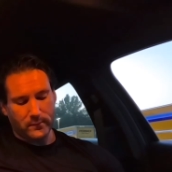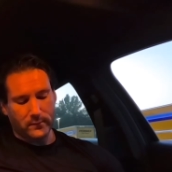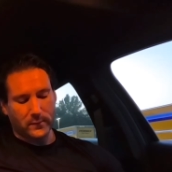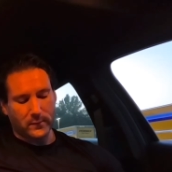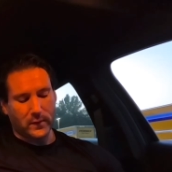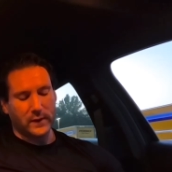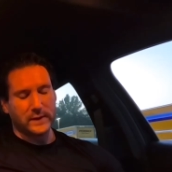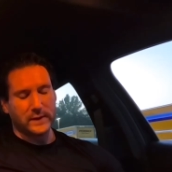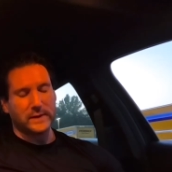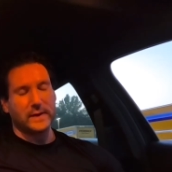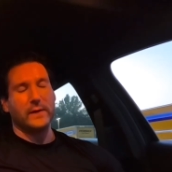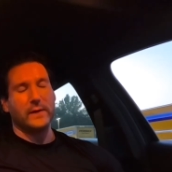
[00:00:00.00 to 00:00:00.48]

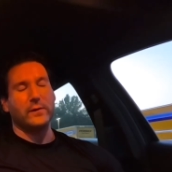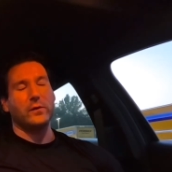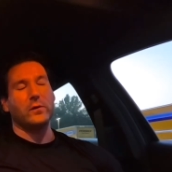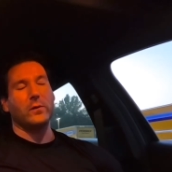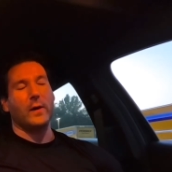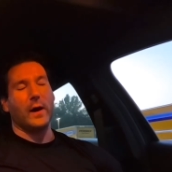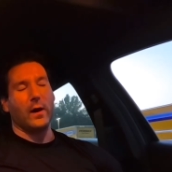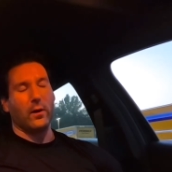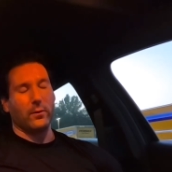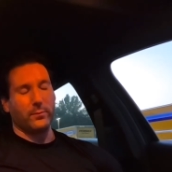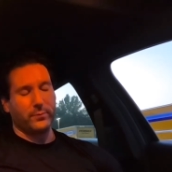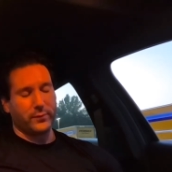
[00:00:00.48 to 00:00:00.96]
because they do
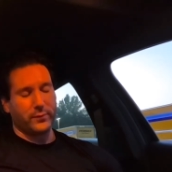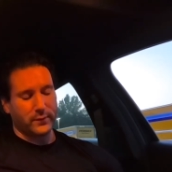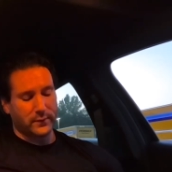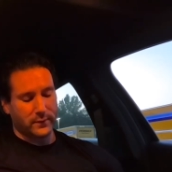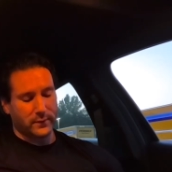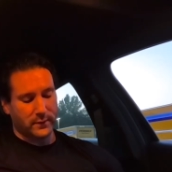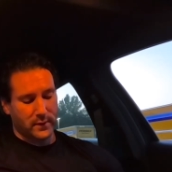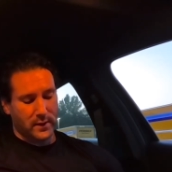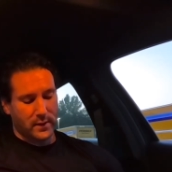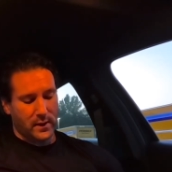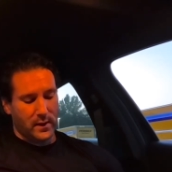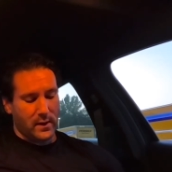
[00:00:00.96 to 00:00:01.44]
help.
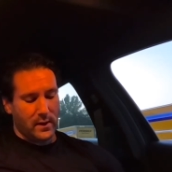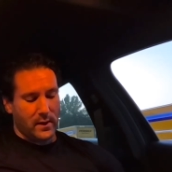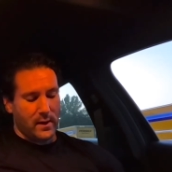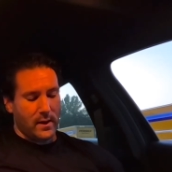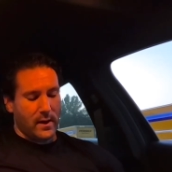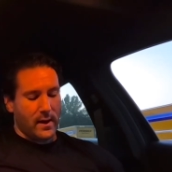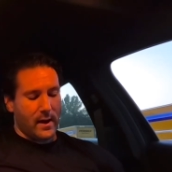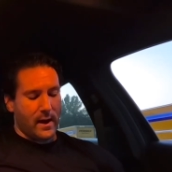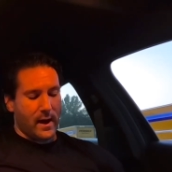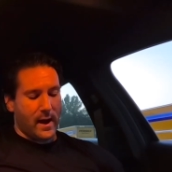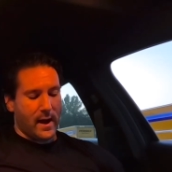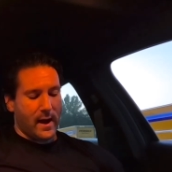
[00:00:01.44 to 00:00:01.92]

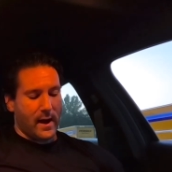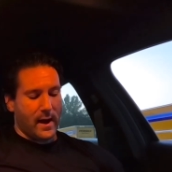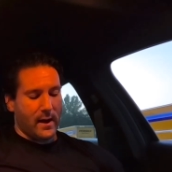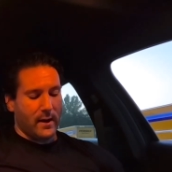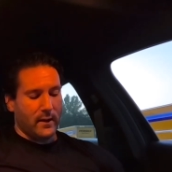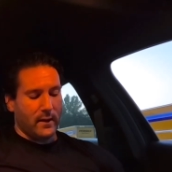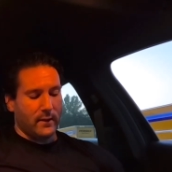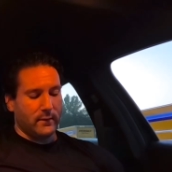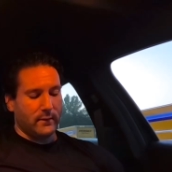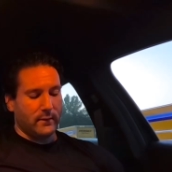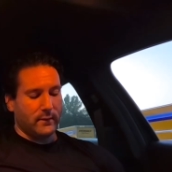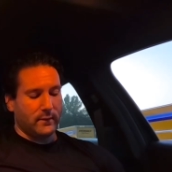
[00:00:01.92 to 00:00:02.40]

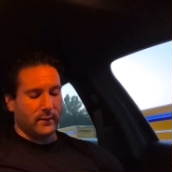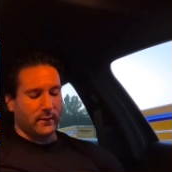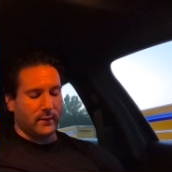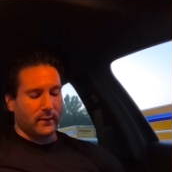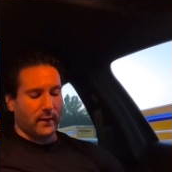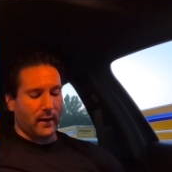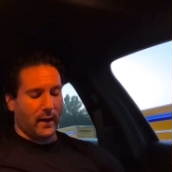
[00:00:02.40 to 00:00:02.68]
And